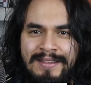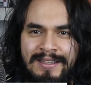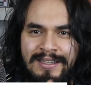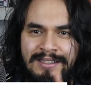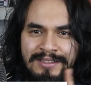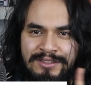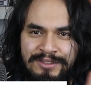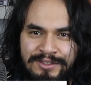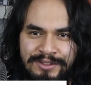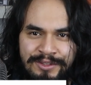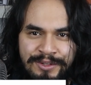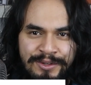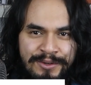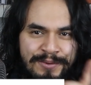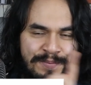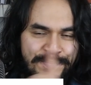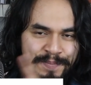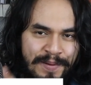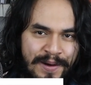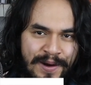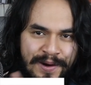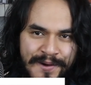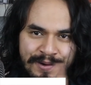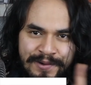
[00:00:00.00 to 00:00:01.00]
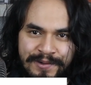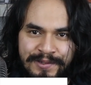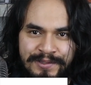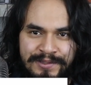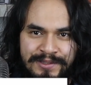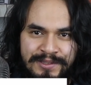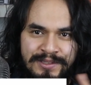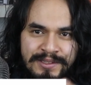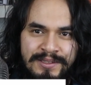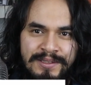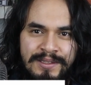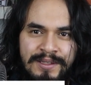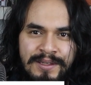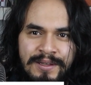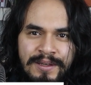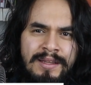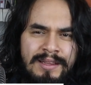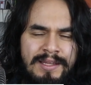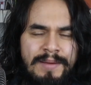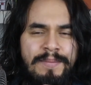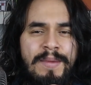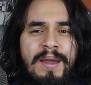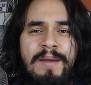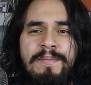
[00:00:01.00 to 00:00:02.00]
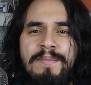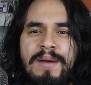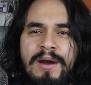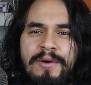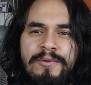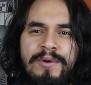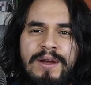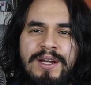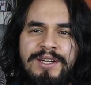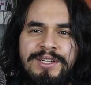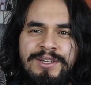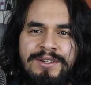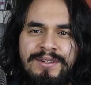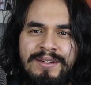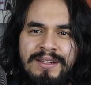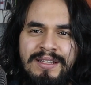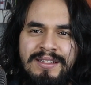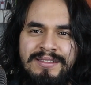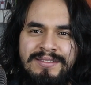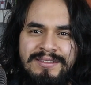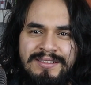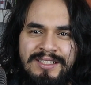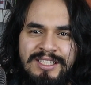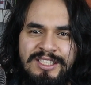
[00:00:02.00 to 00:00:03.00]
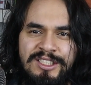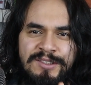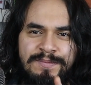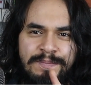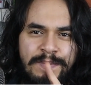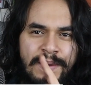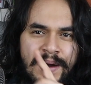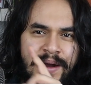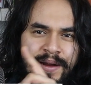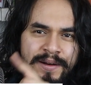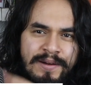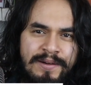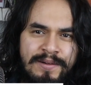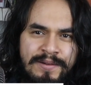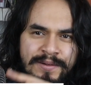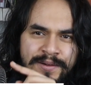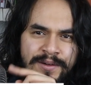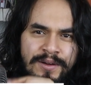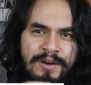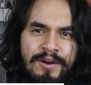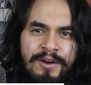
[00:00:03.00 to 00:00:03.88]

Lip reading: these two patterns, the main variation is this pattern